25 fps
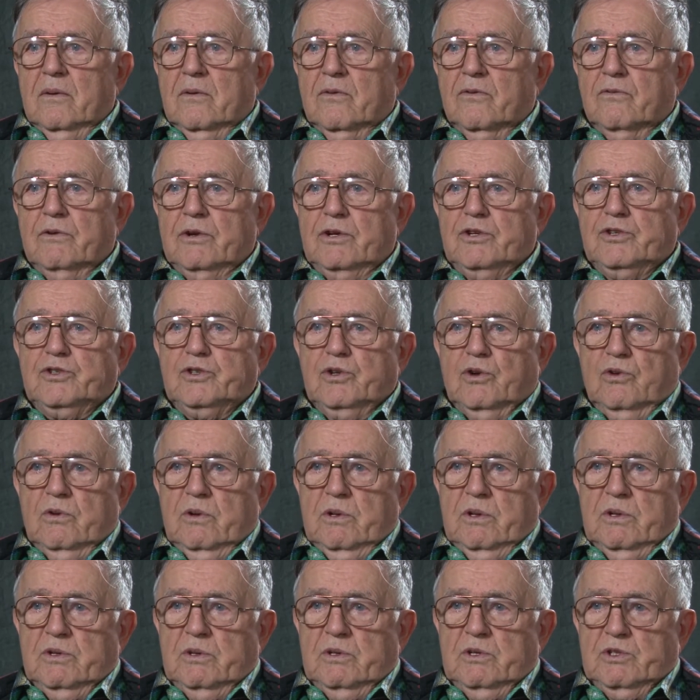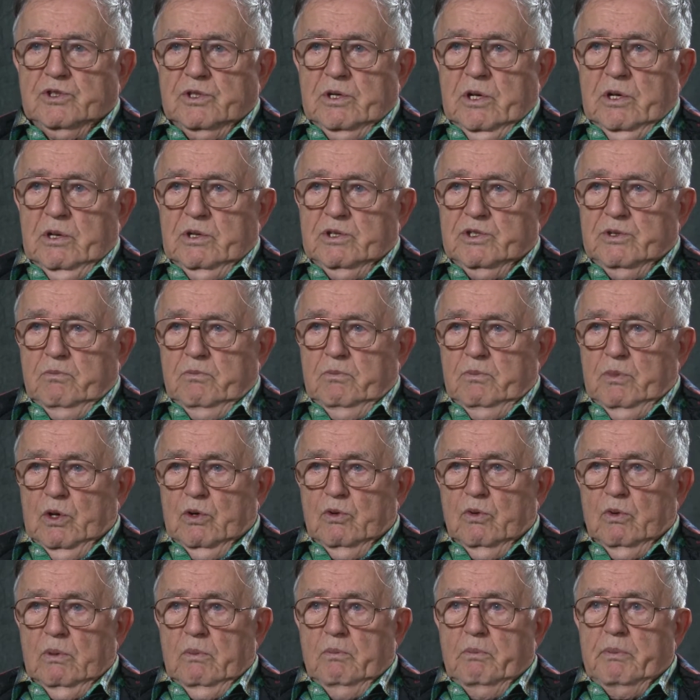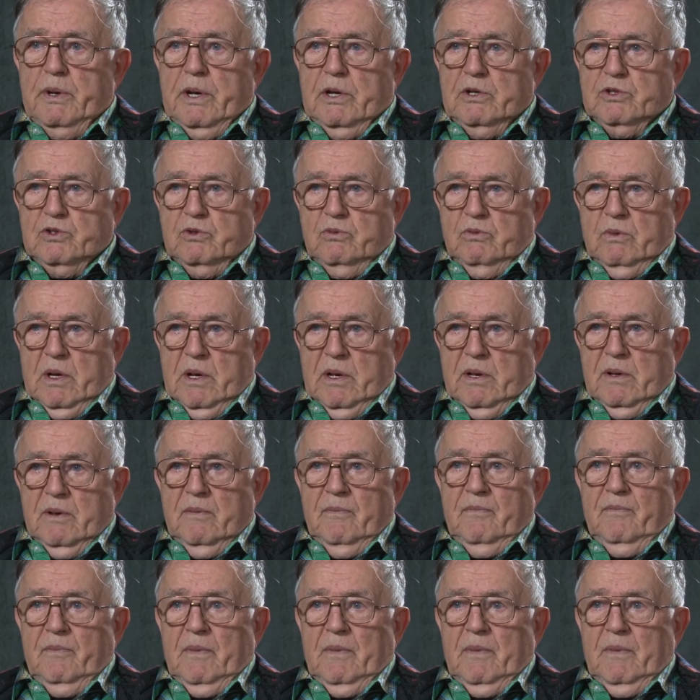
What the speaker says: 3 children, sets middle and passed away.